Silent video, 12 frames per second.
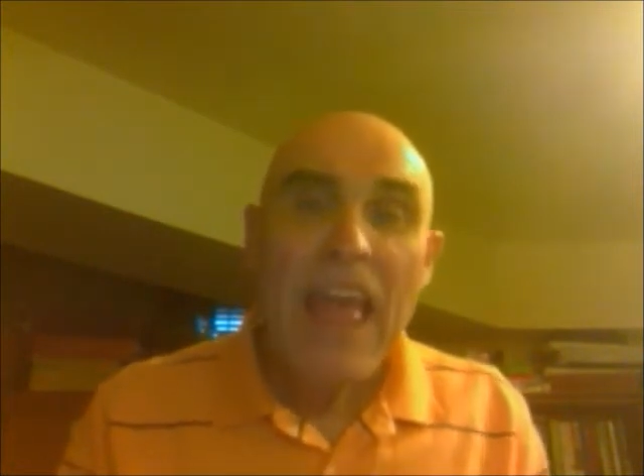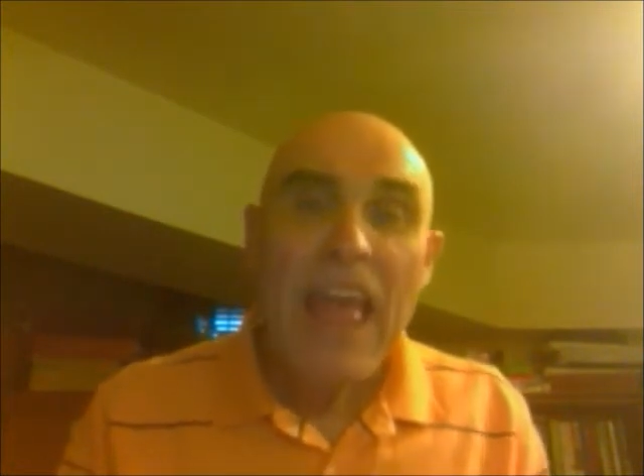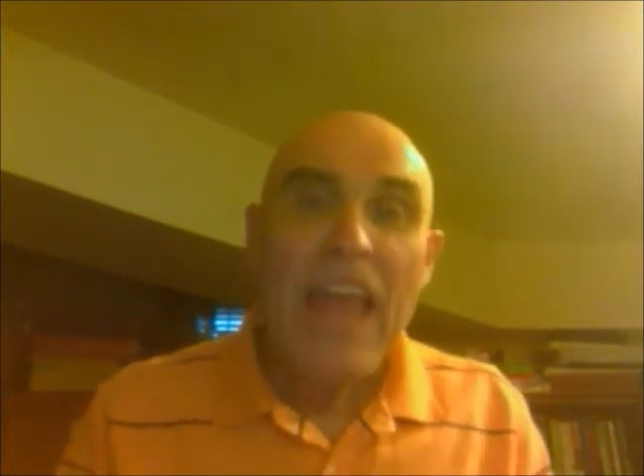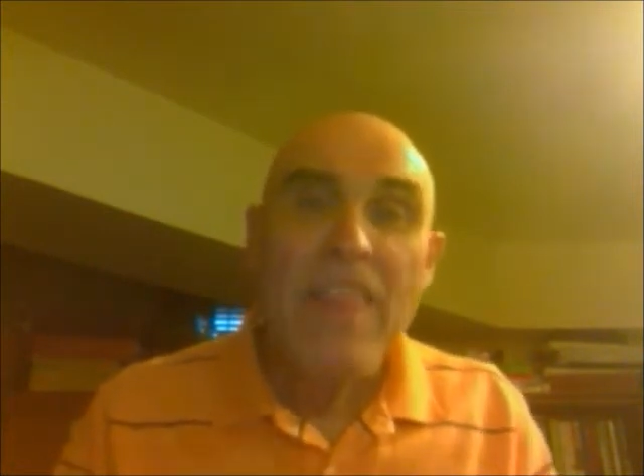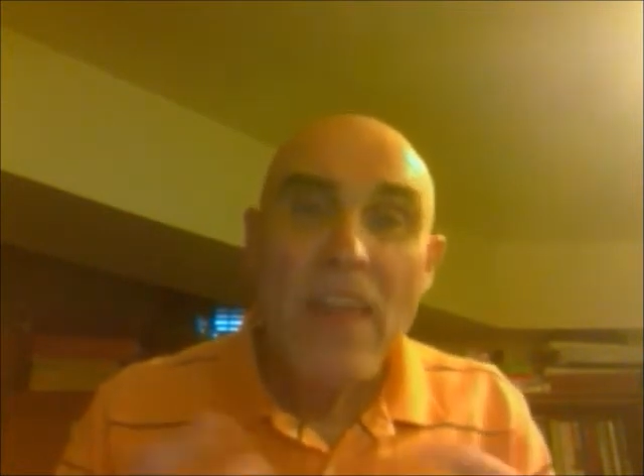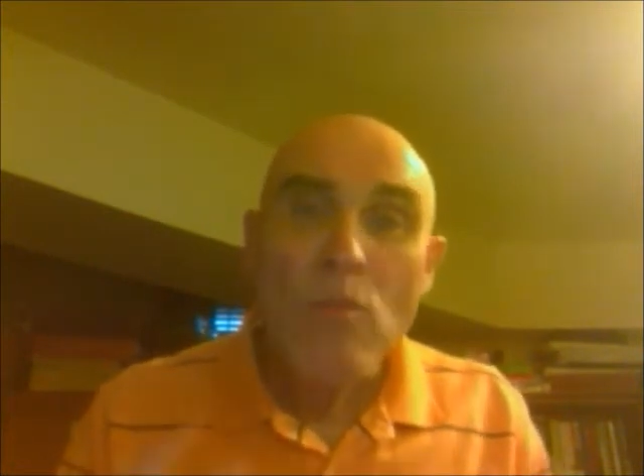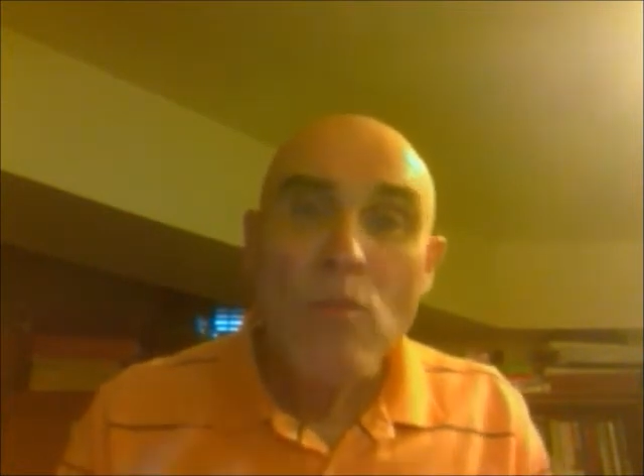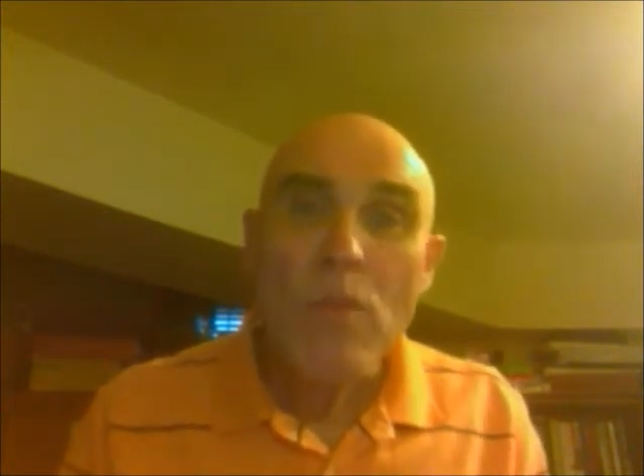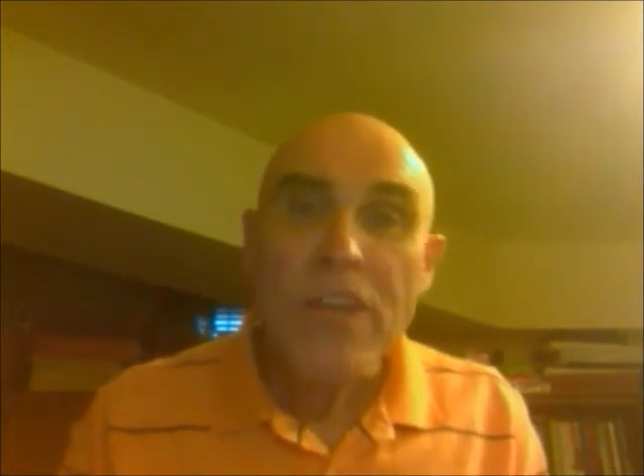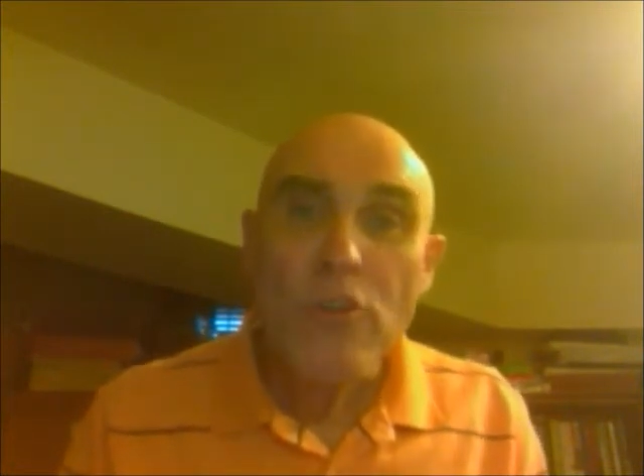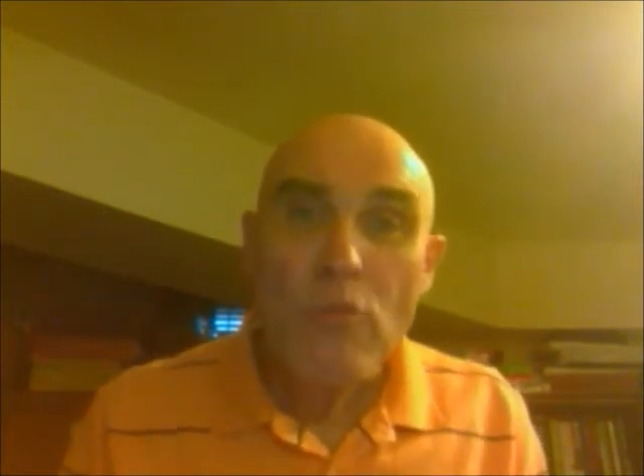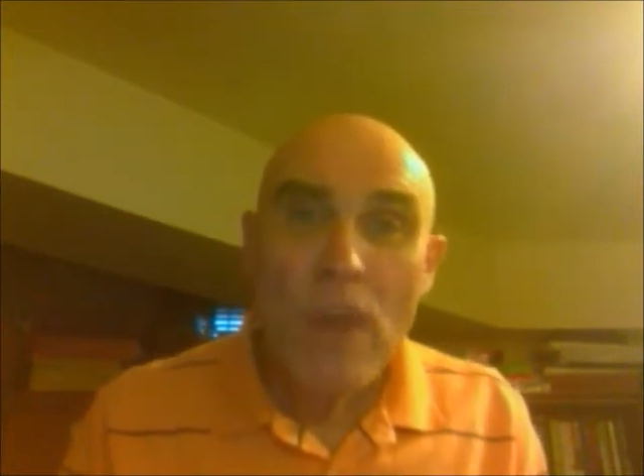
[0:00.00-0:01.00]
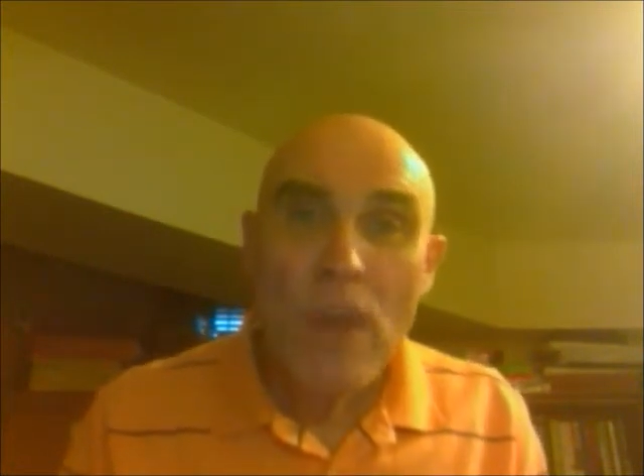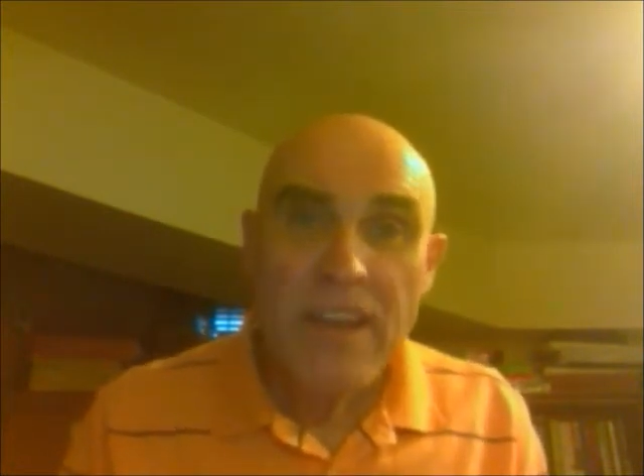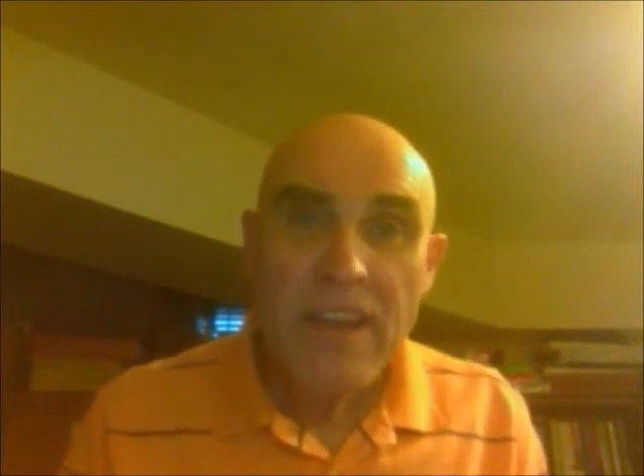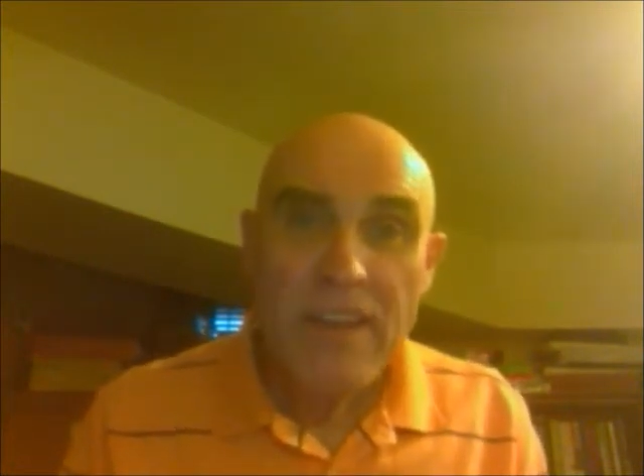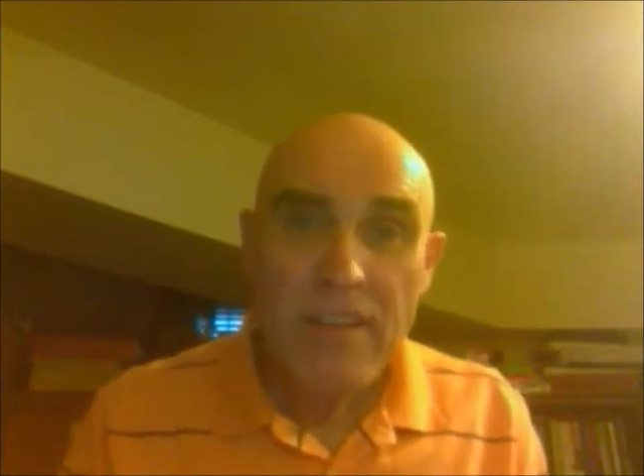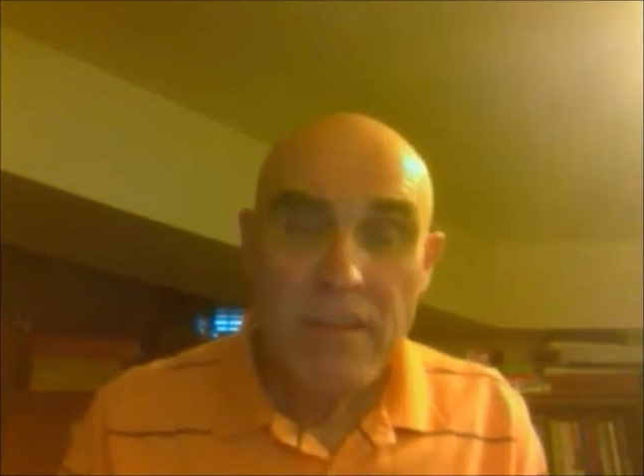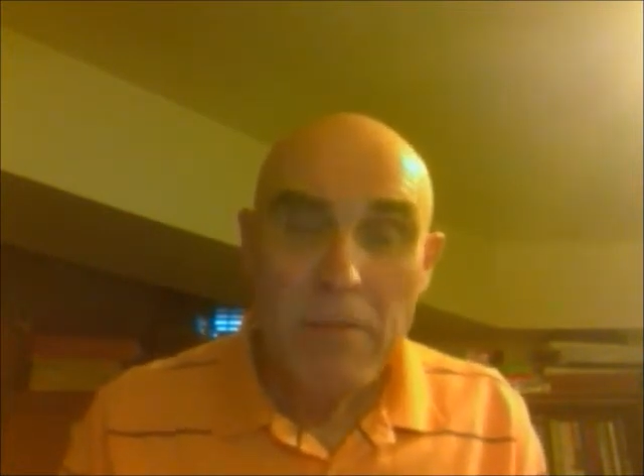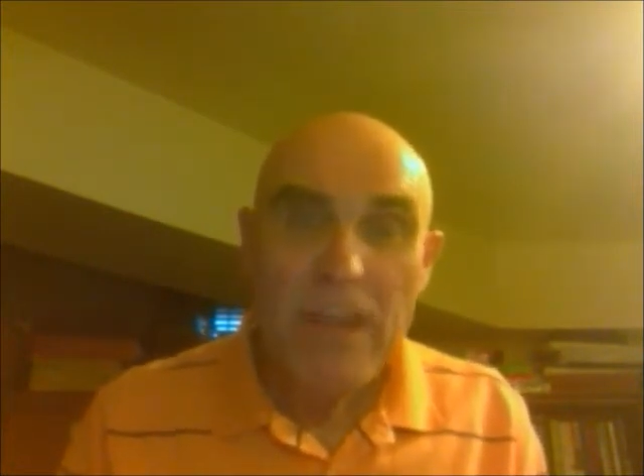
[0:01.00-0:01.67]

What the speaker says: and then we trained them.